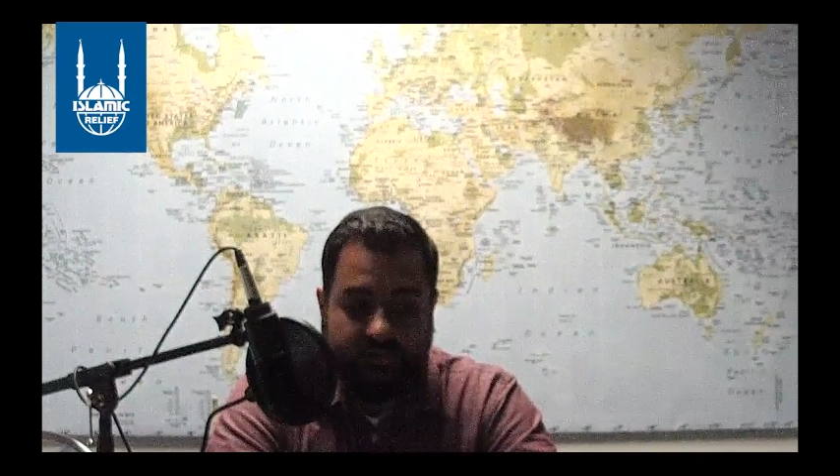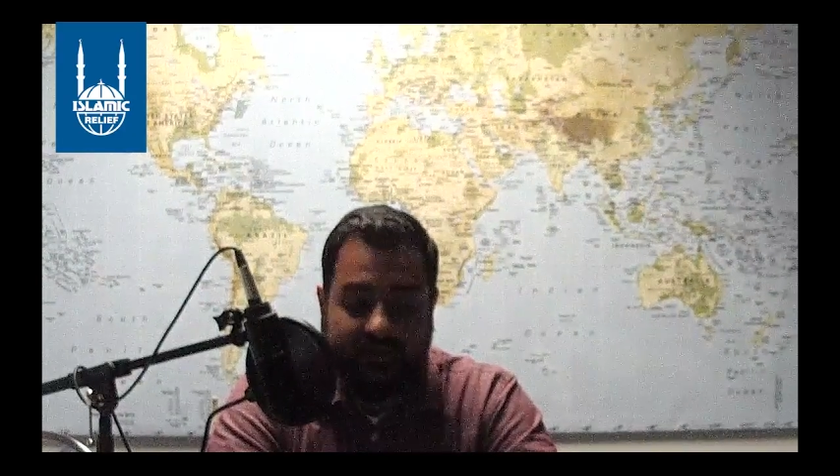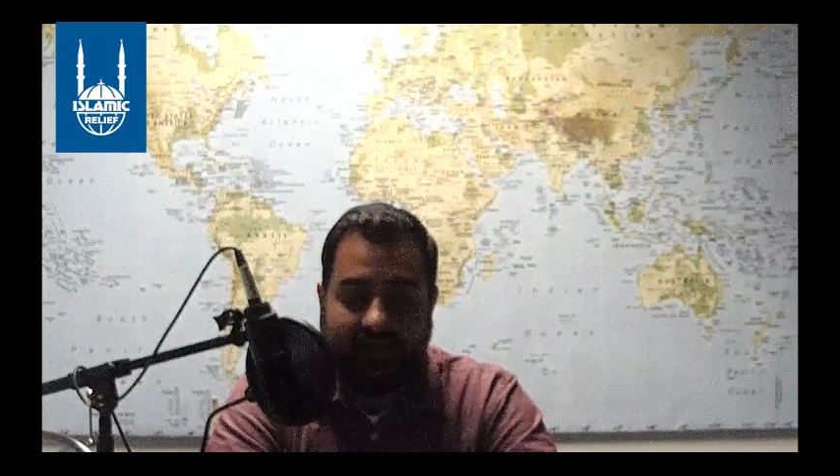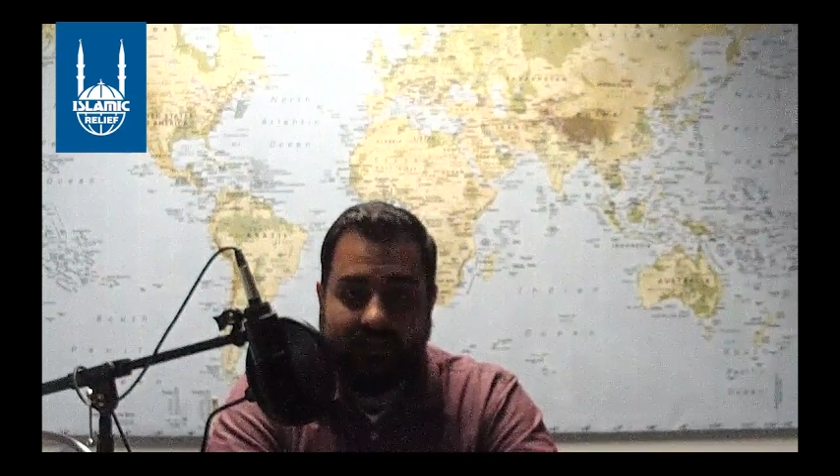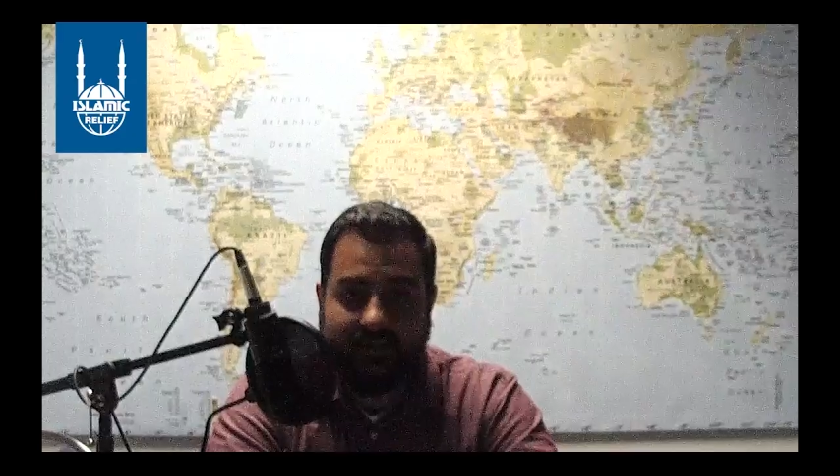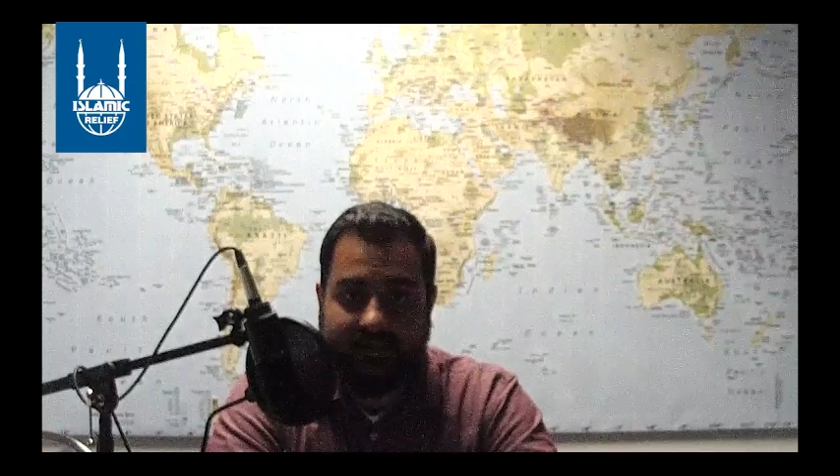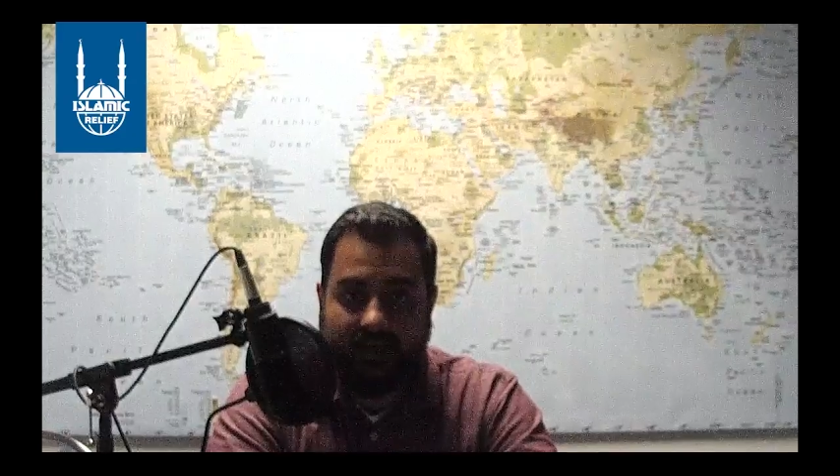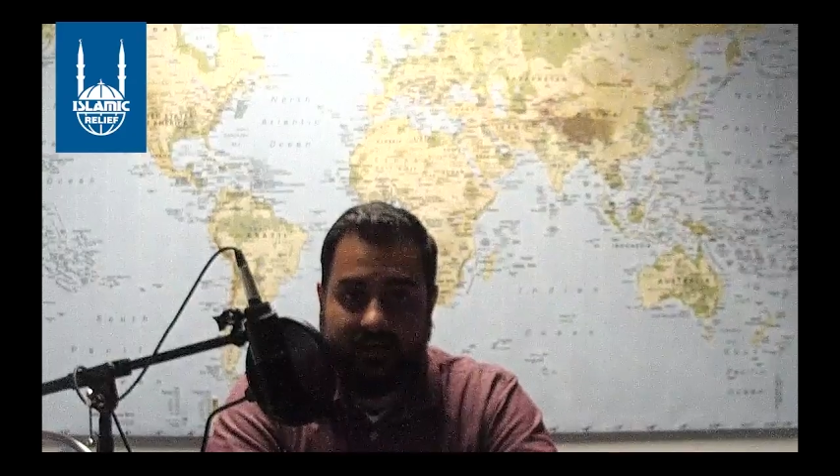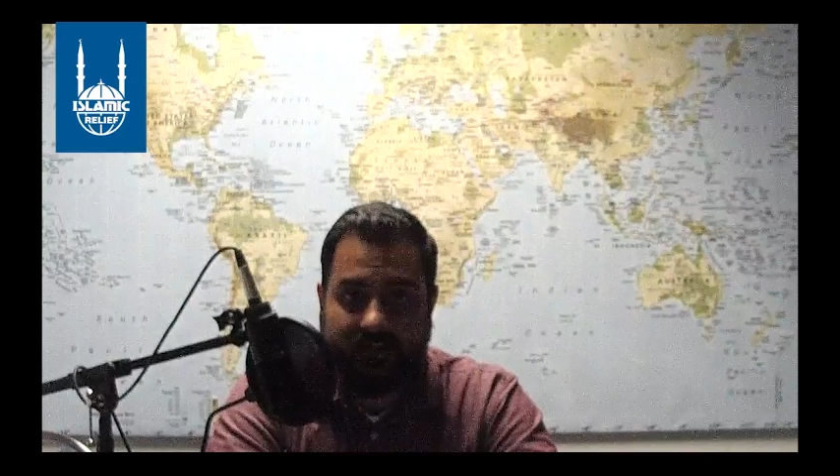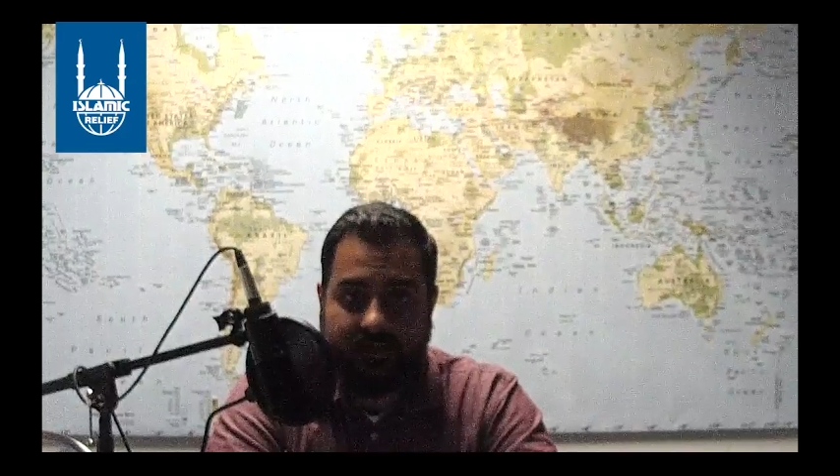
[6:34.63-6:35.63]
to gain this
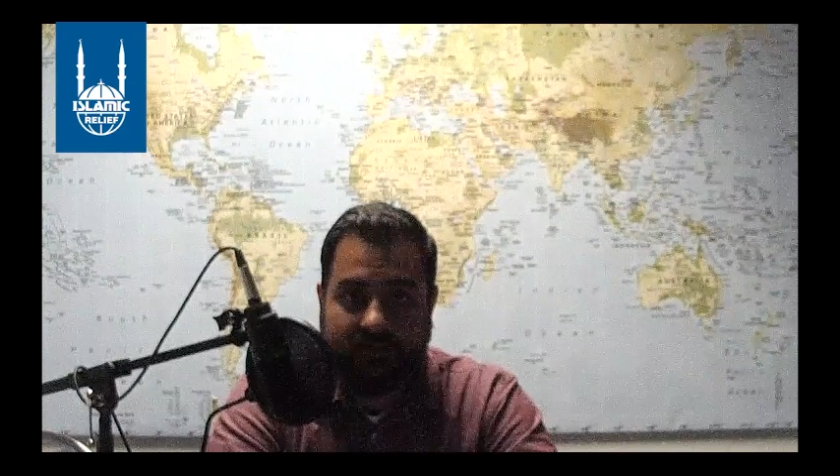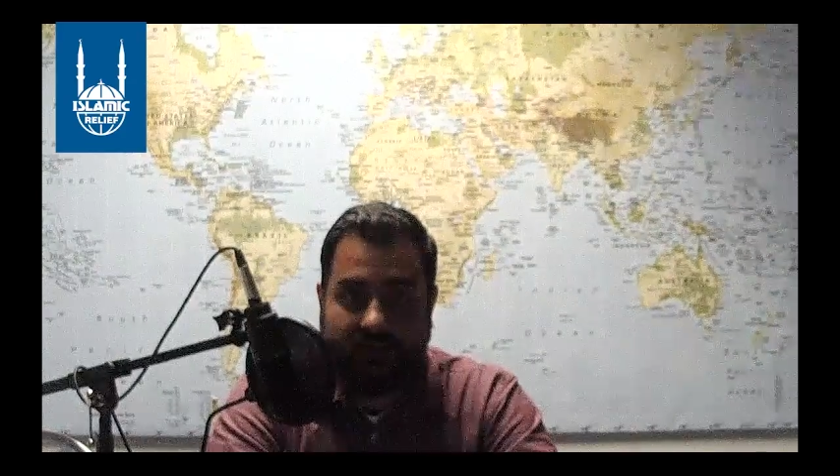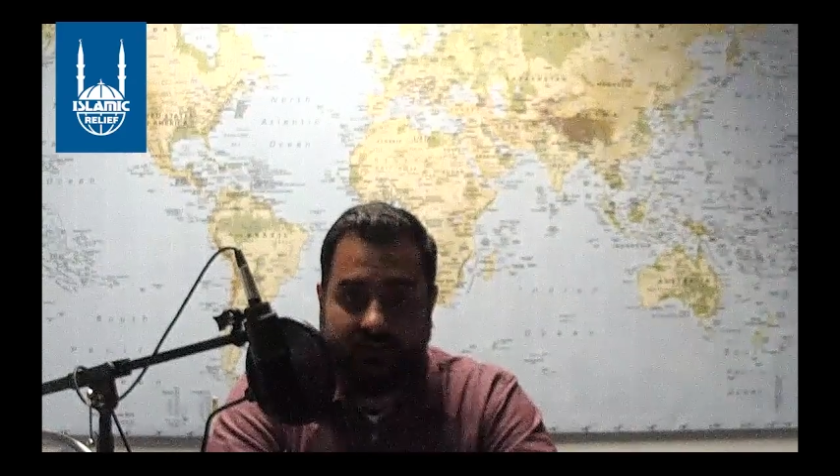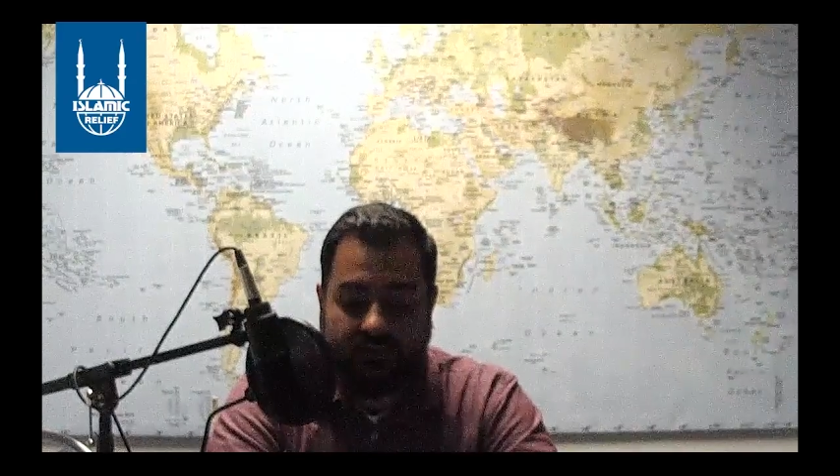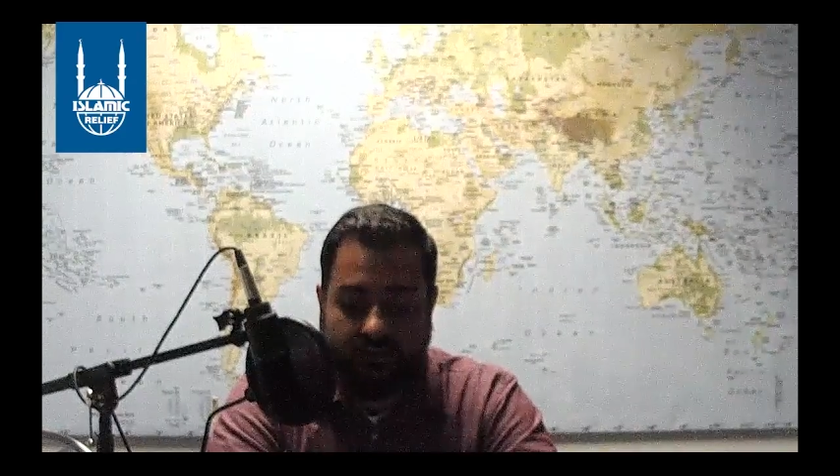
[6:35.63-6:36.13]
access and to